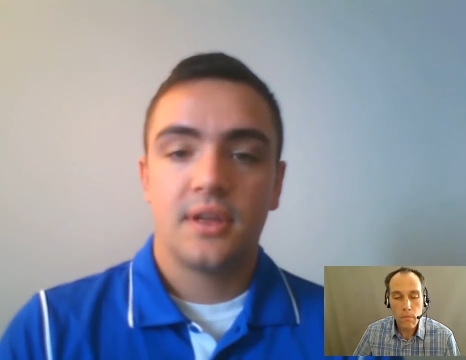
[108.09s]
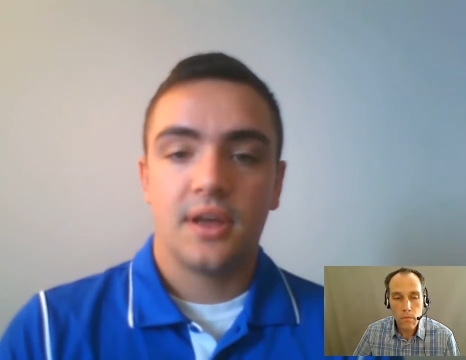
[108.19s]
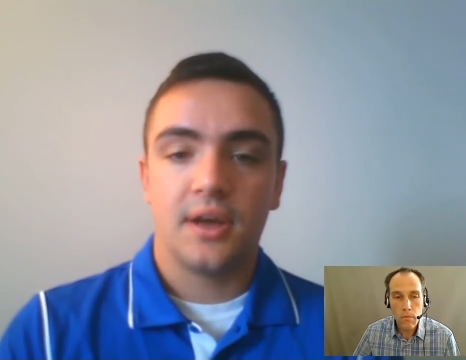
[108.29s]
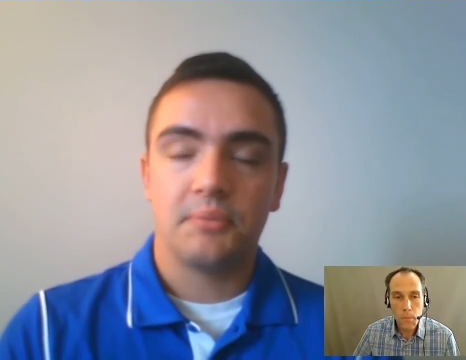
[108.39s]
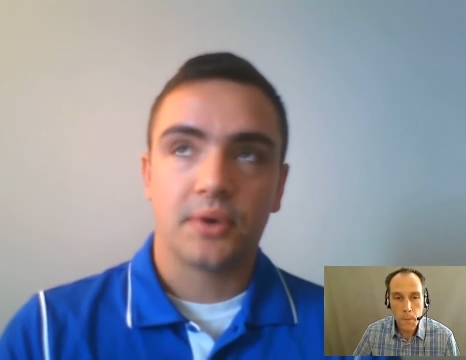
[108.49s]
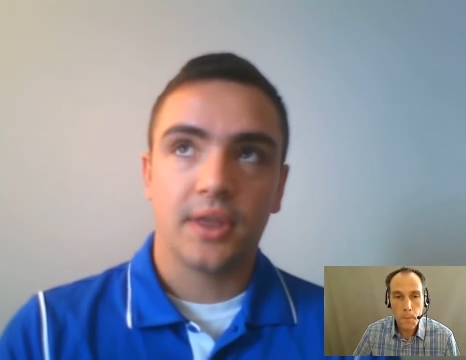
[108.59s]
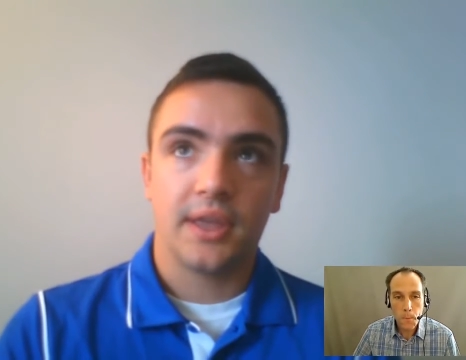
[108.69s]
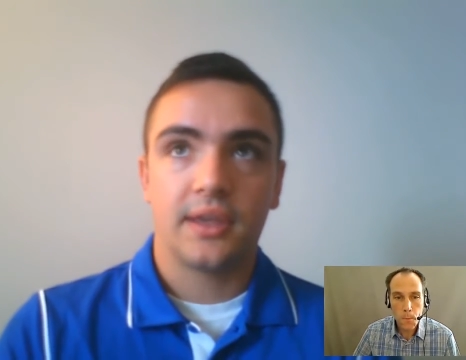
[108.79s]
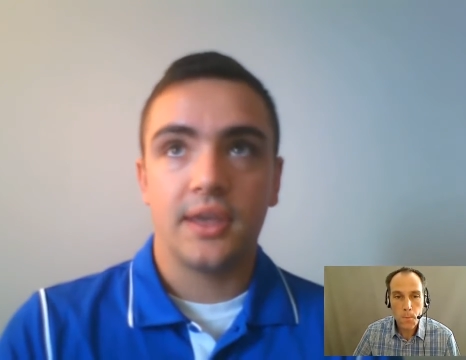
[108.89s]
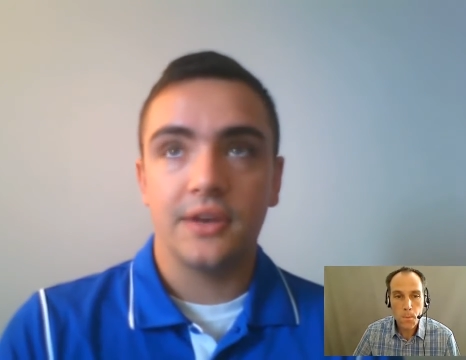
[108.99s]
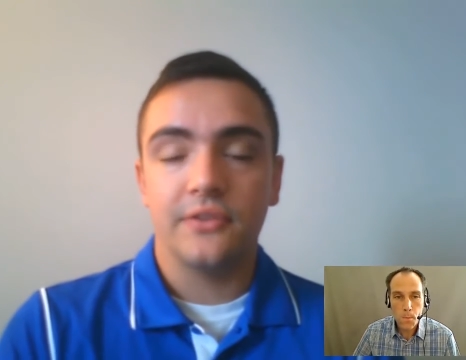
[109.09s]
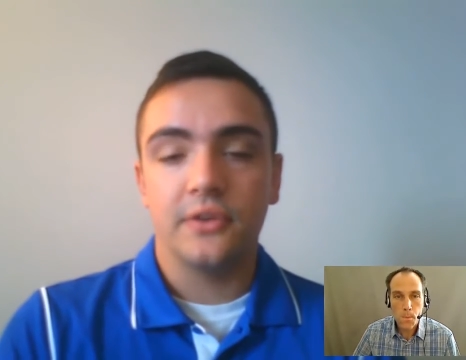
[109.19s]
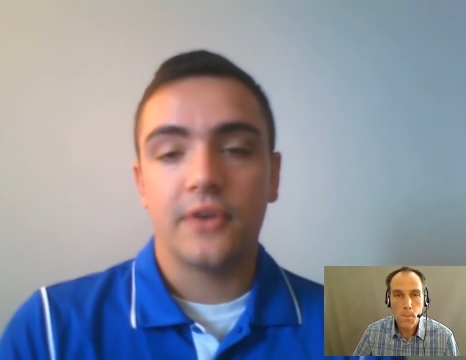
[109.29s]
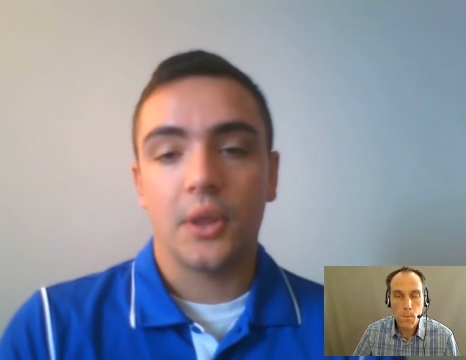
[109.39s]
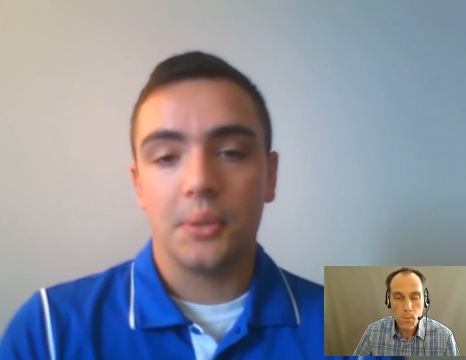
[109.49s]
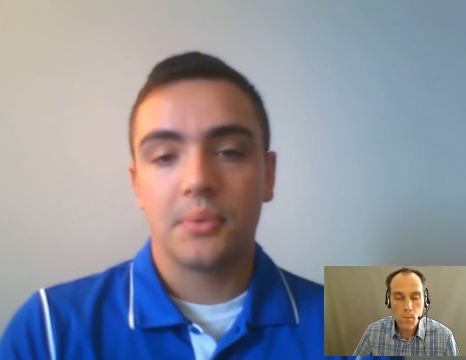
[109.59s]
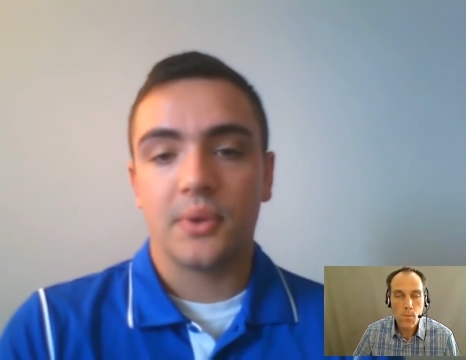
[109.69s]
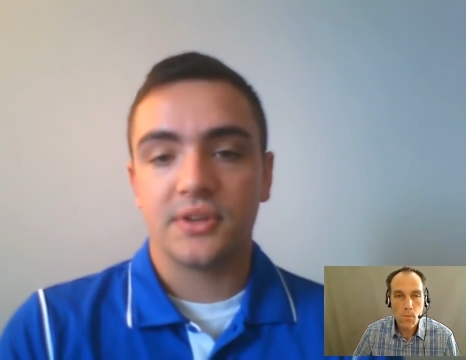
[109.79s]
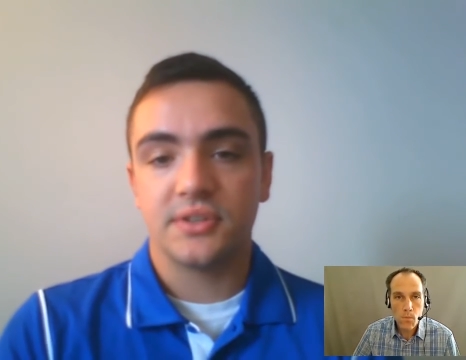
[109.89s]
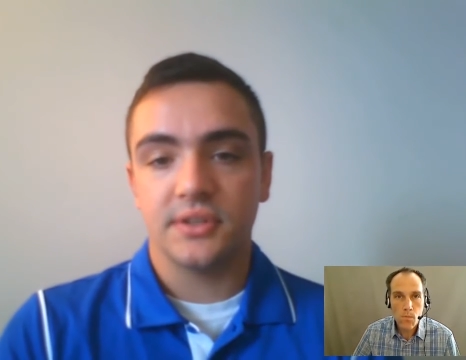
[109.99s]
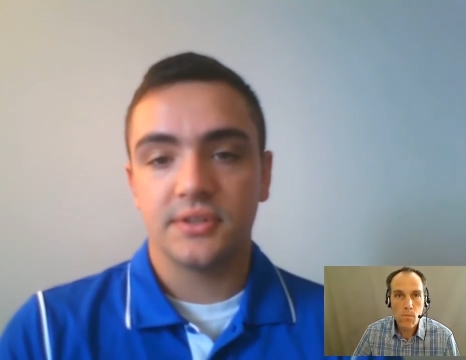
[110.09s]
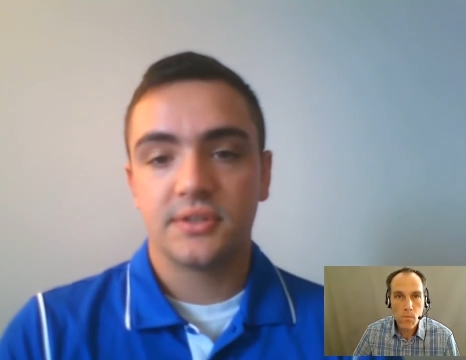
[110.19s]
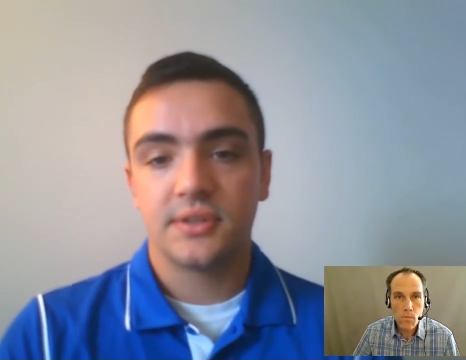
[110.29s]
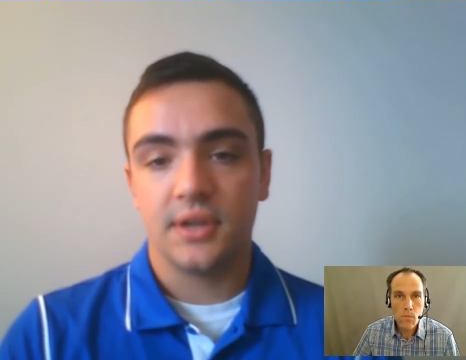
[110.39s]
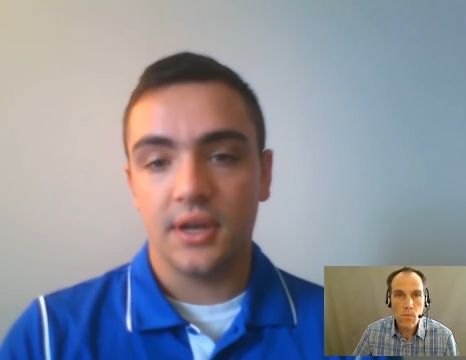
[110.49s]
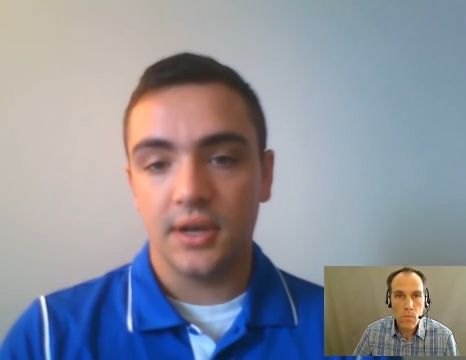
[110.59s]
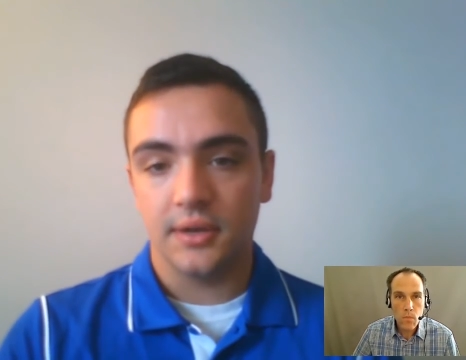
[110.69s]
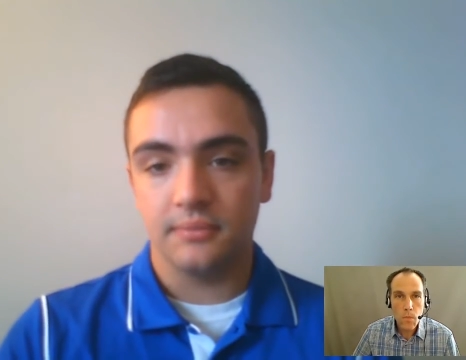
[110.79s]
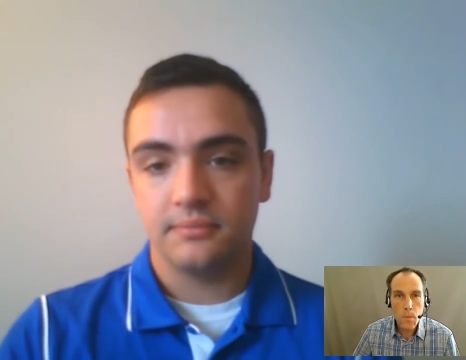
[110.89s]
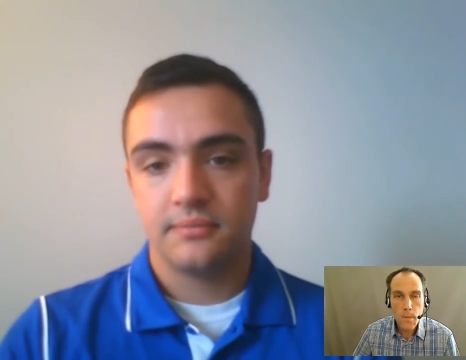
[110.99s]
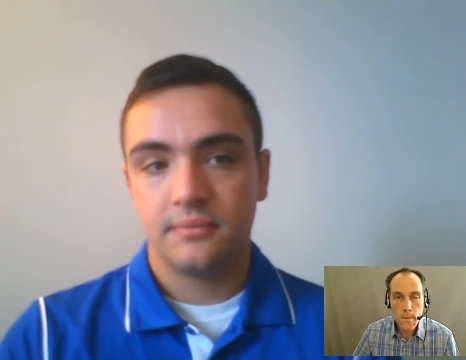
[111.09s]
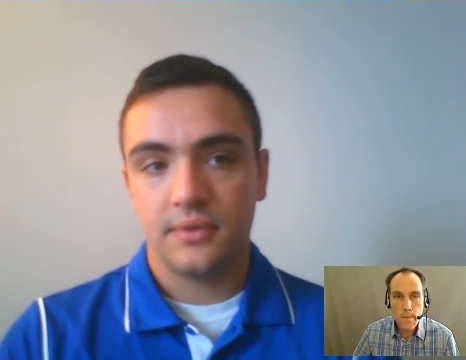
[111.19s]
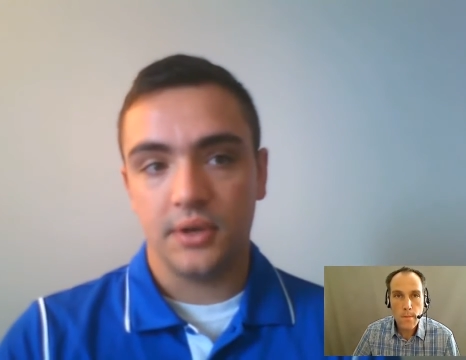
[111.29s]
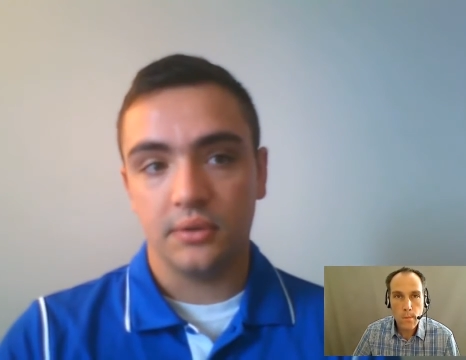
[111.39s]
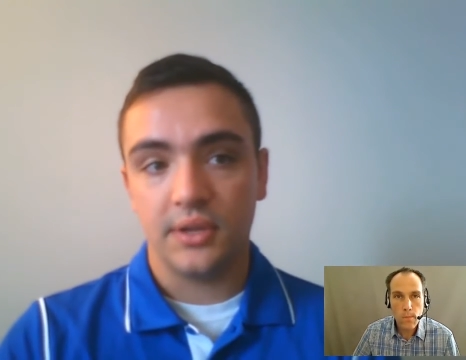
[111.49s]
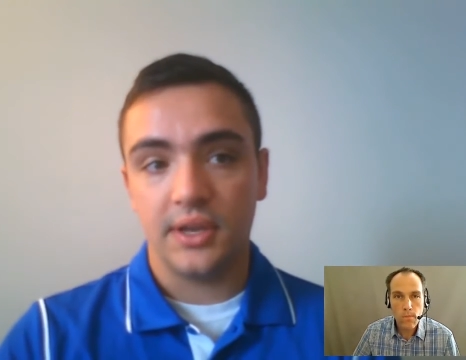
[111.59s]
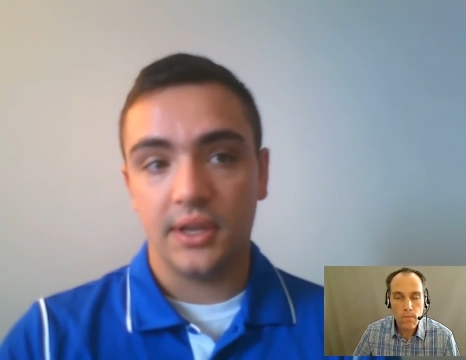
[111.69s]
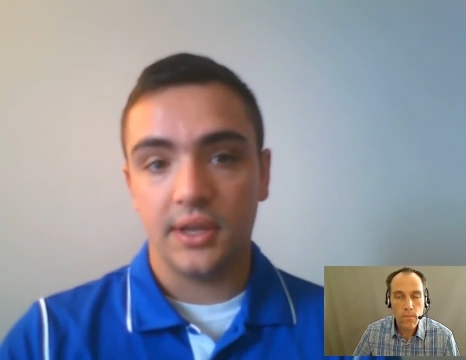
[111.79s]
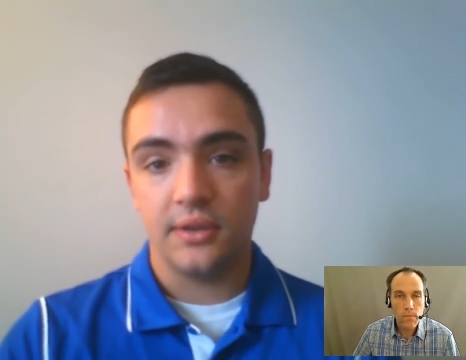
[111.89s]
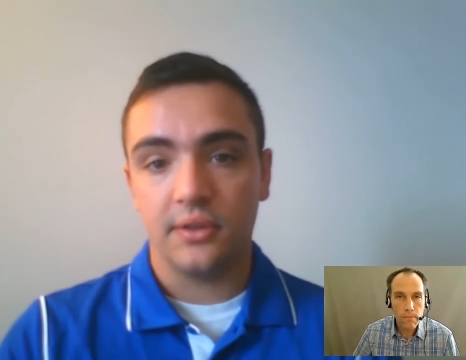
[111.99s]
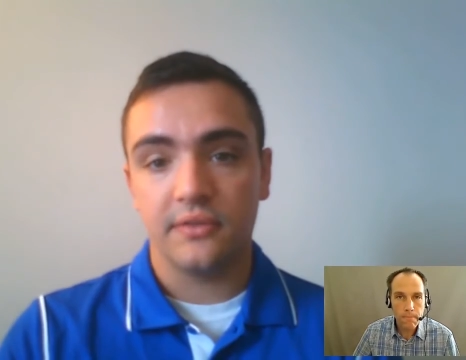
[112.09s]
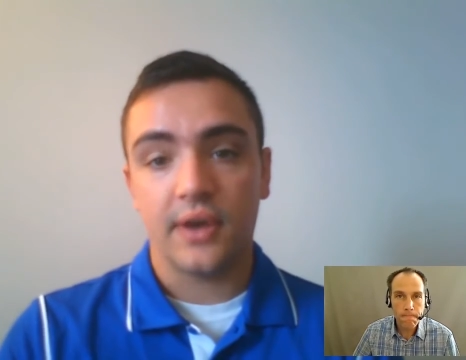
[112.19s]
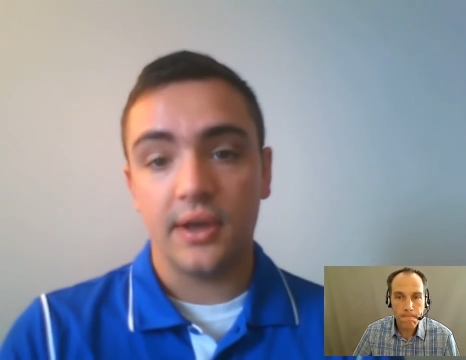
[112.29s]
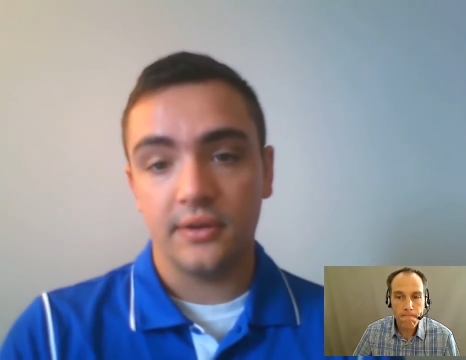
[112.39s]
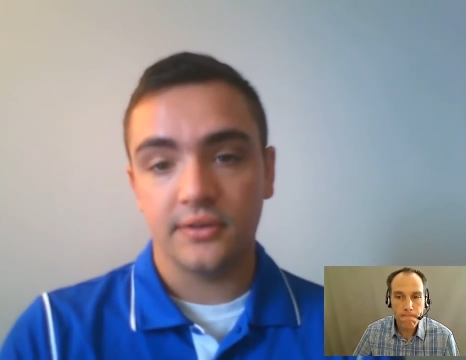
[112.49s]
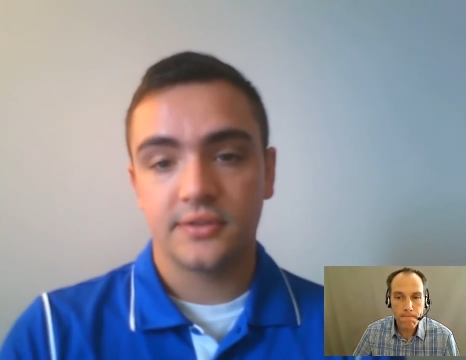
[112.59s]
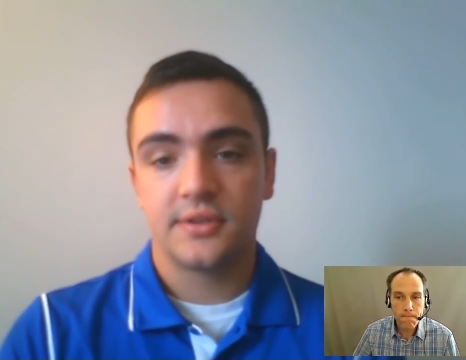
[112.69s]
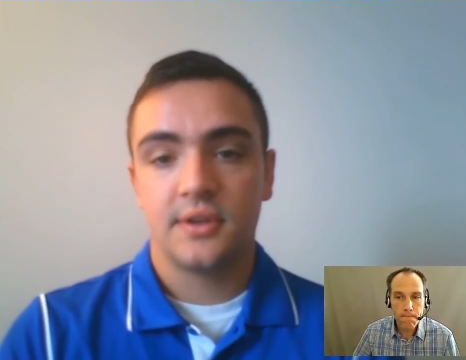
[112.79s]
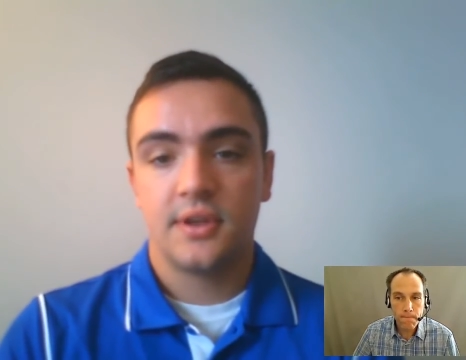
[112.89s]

Speaker 1: Uh, more like interview follow-up questions, um, you know, leading into the finals.